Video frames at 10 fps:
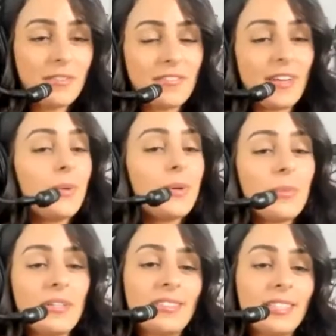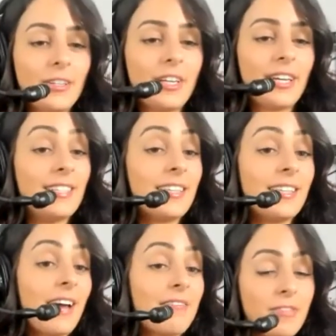if yes. anyone wants to look into
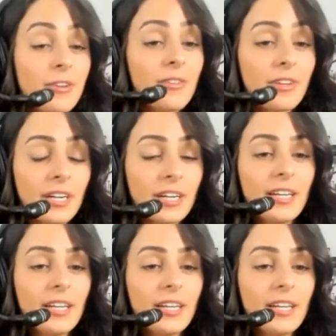that further,